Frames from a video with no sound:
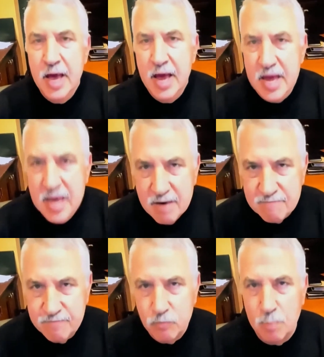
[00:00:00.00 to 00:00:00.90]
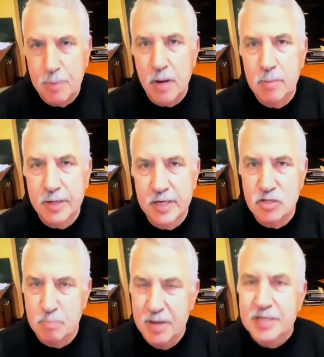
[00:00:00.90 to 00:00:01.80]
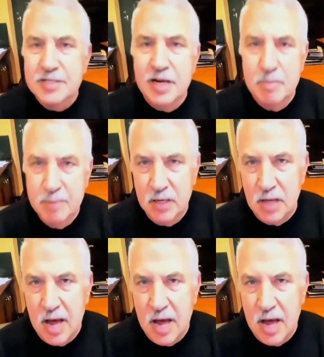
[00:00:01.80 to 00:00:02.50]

if Republicans, based on a big lie,